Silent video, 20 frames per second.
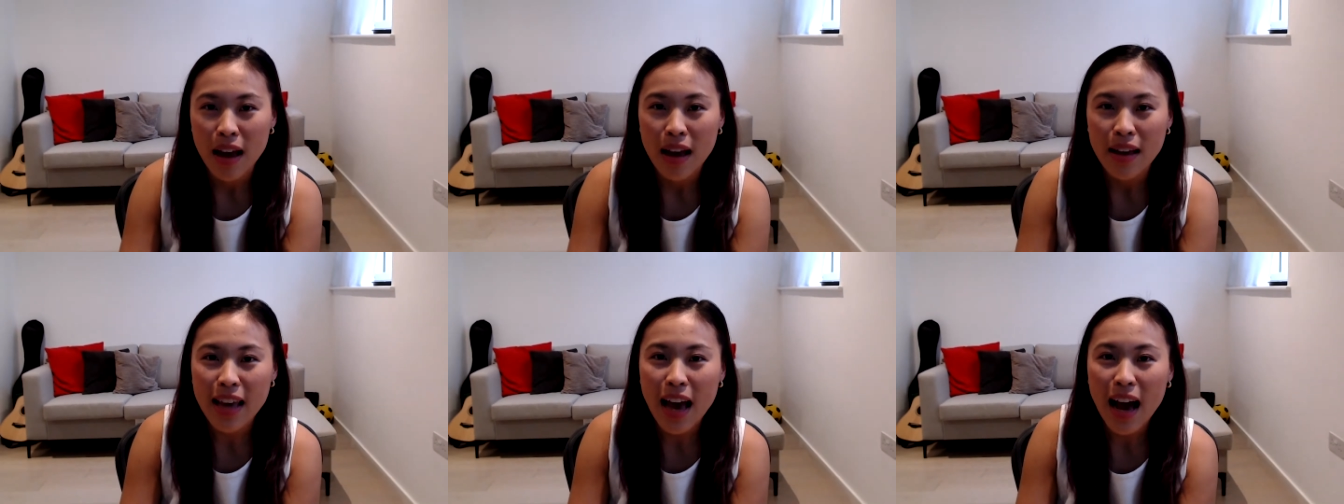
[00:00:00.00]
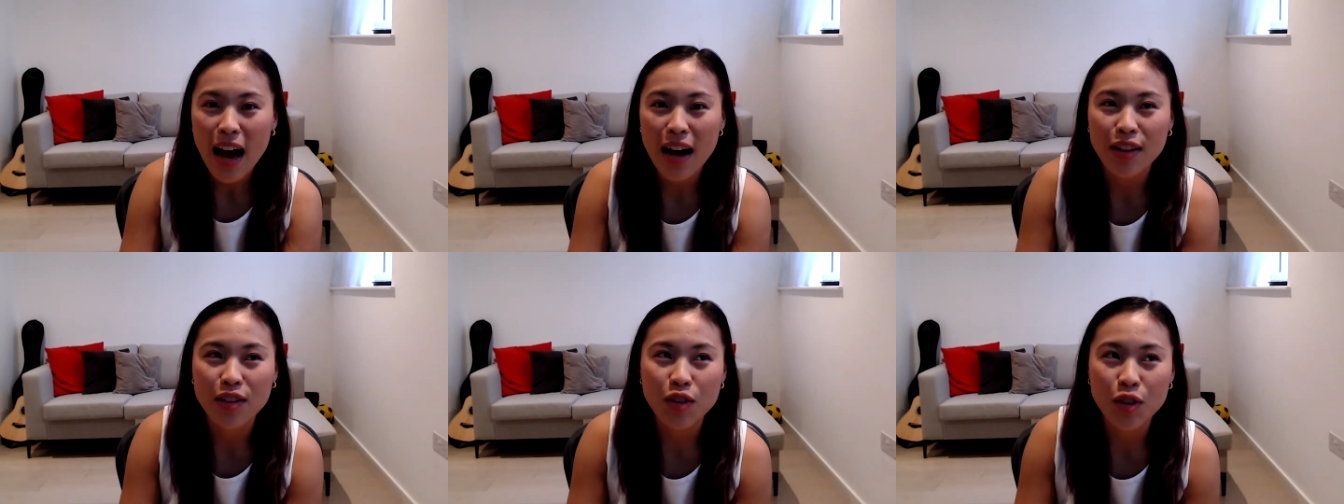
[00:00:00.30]

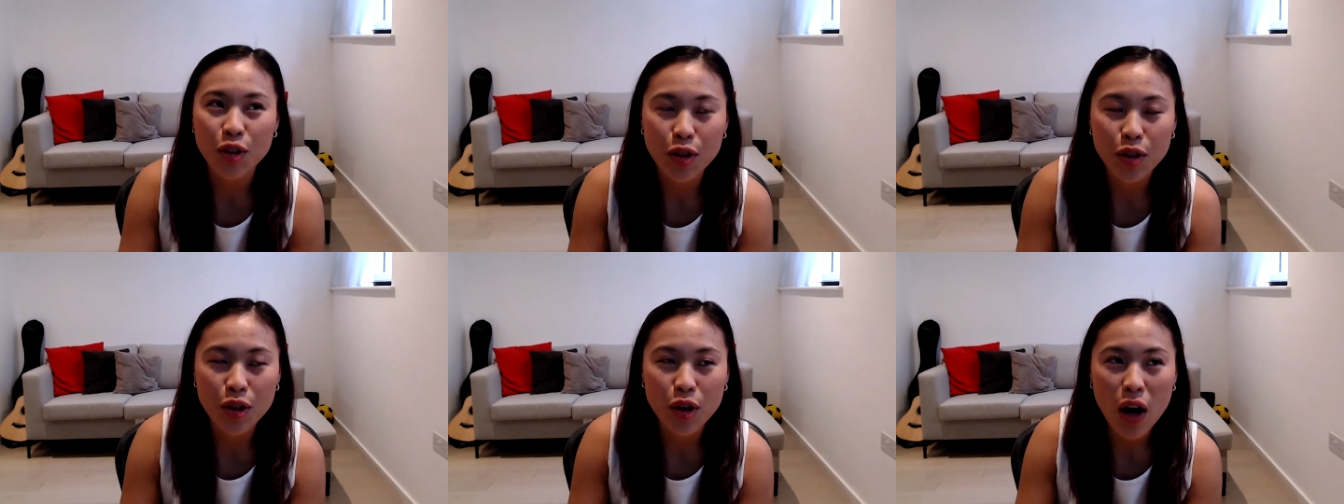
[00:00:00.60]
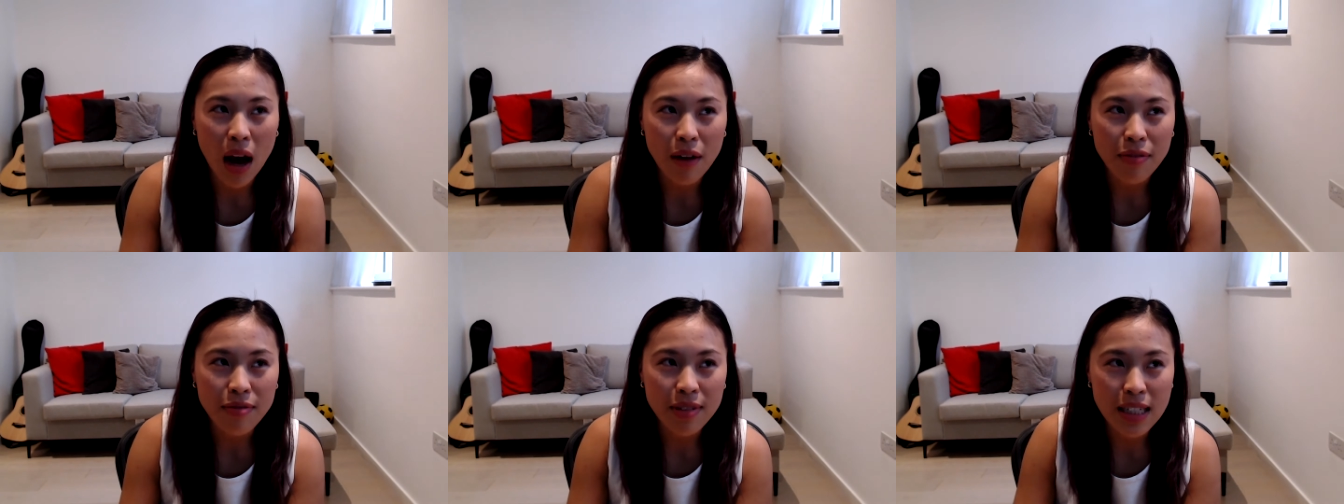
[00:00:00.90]
Yeah, so
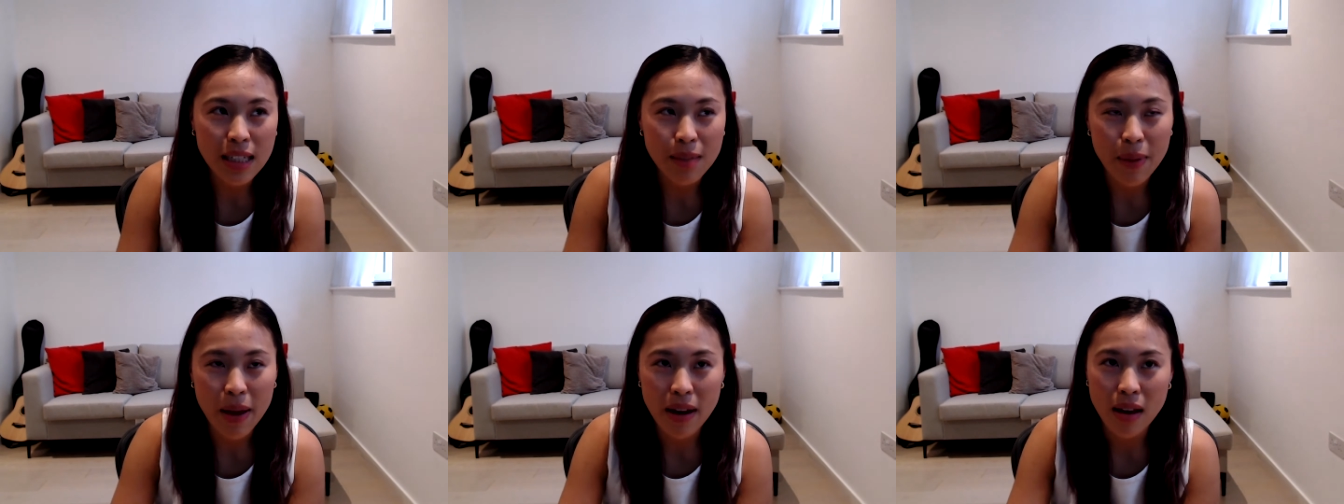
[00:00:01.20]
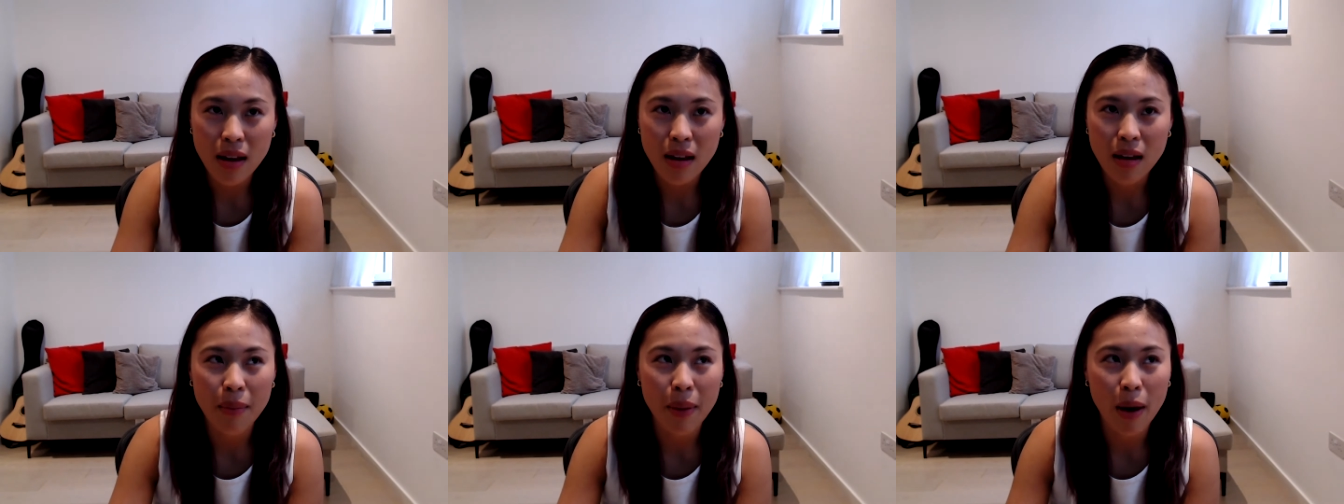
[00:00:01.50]
after
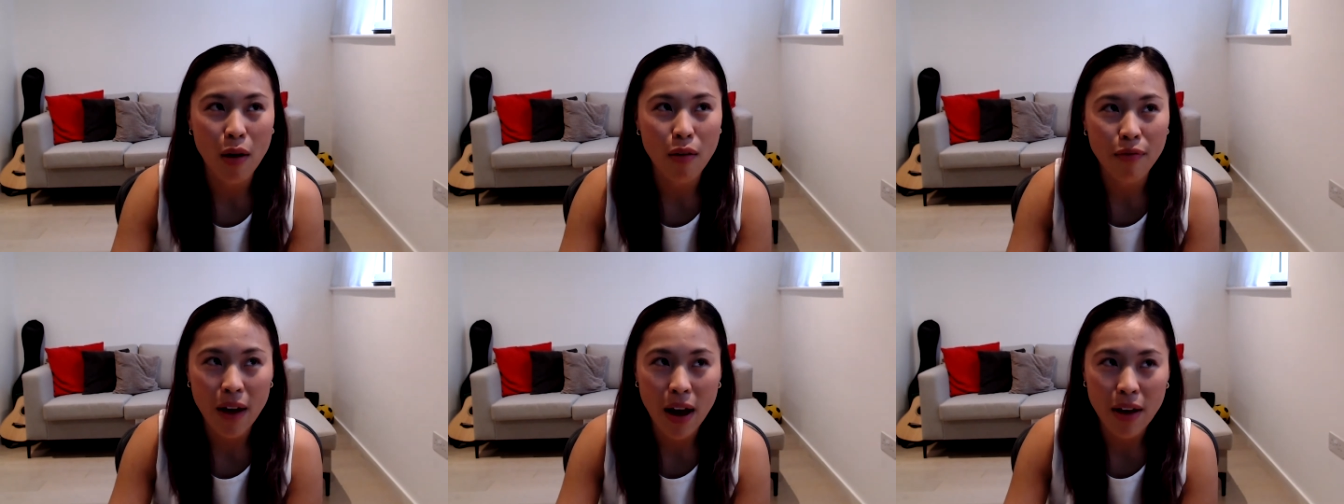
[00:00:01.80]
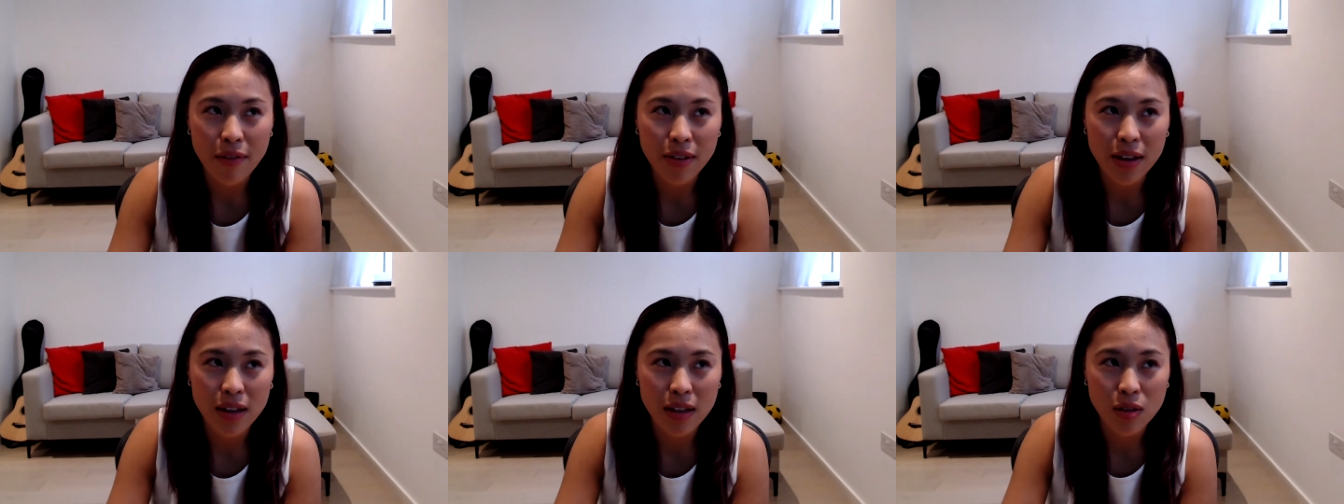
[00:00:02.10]
spending about
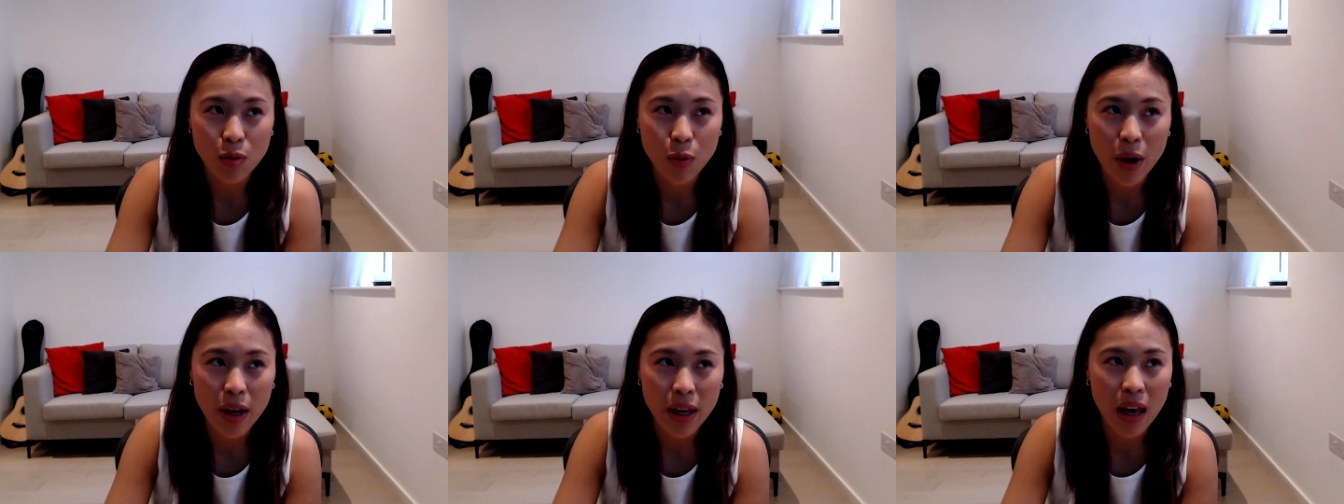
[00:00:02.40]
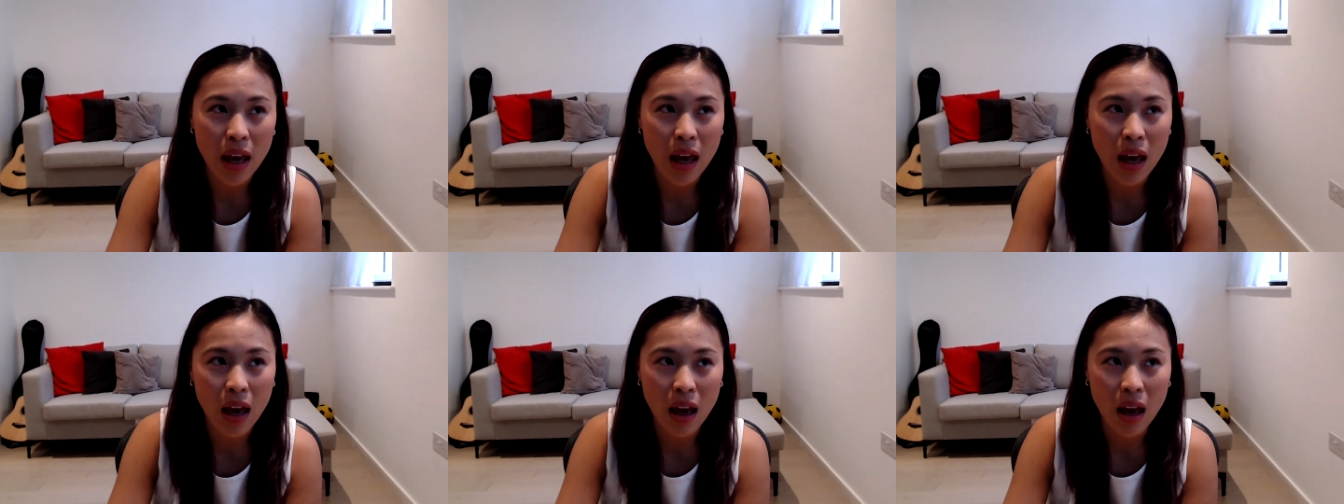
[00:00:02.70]
5 years
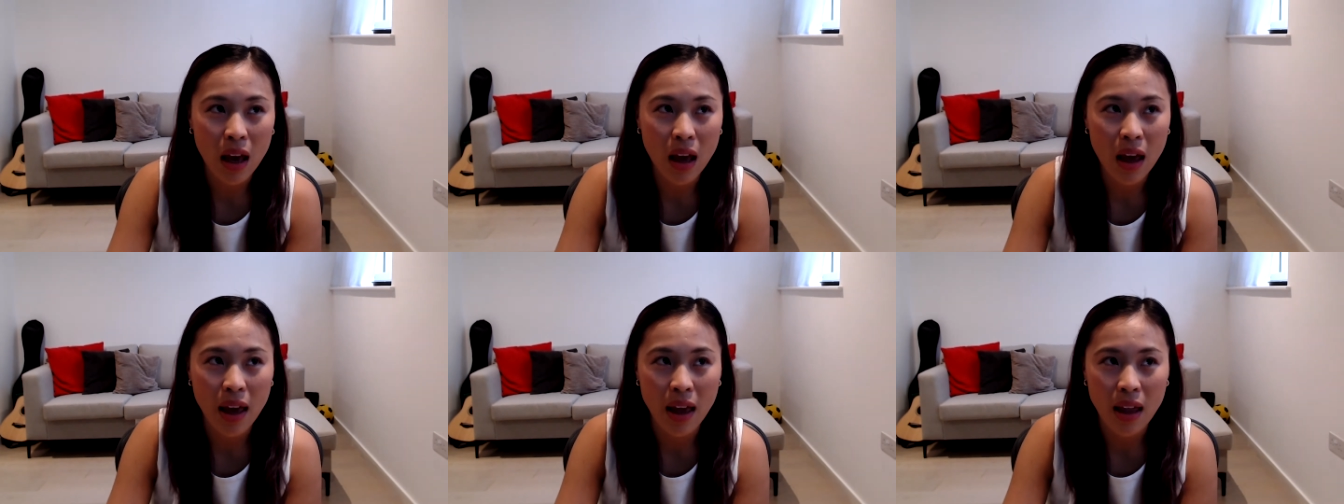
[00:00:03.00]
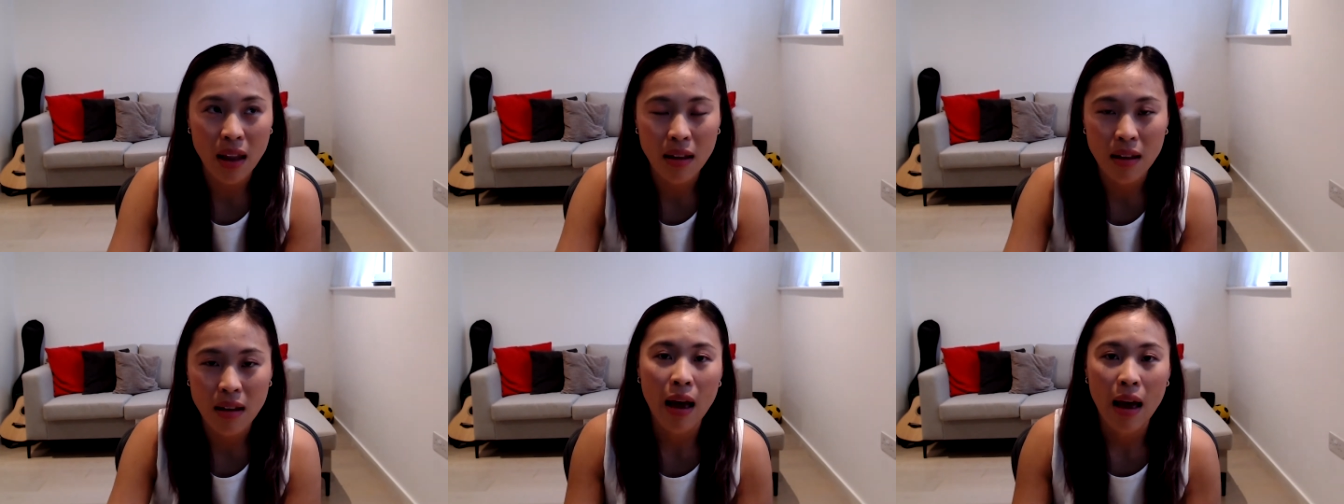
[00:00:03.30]
working
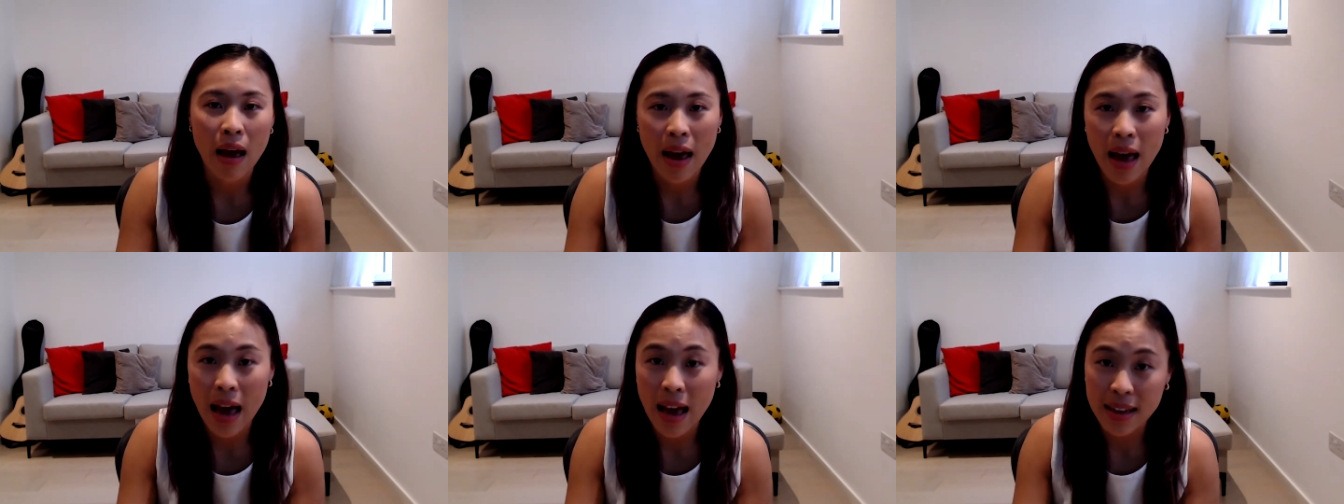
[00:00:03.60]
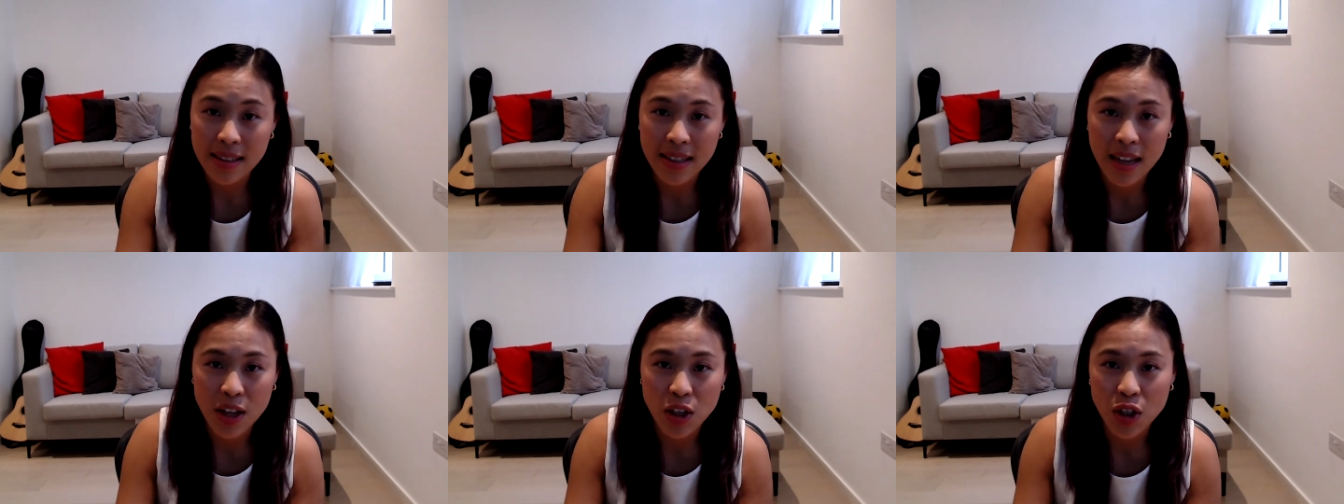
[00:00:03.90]
in
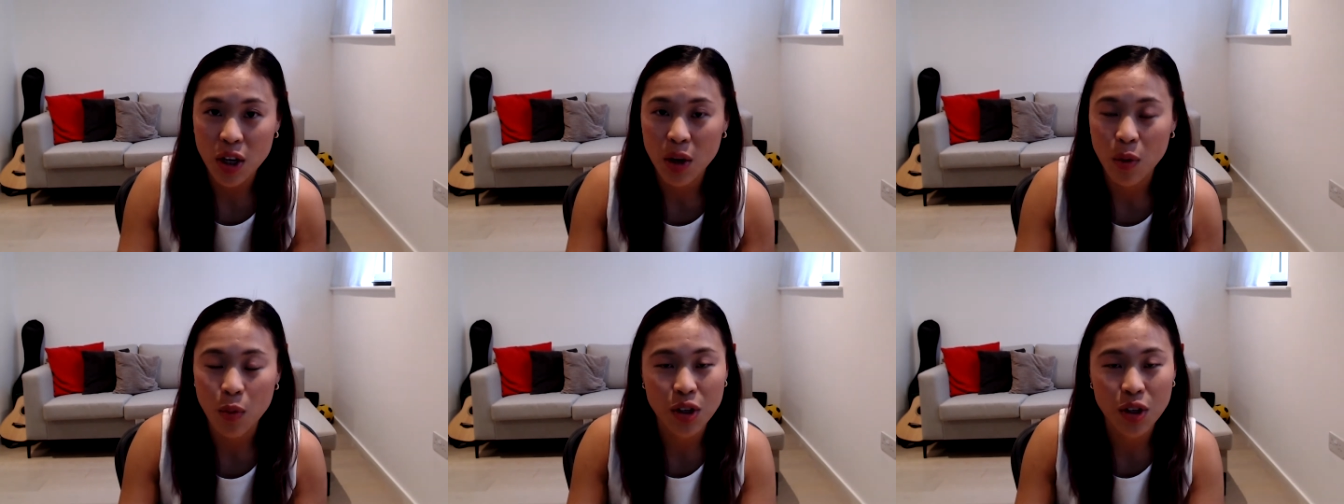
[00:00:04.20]
Accenture,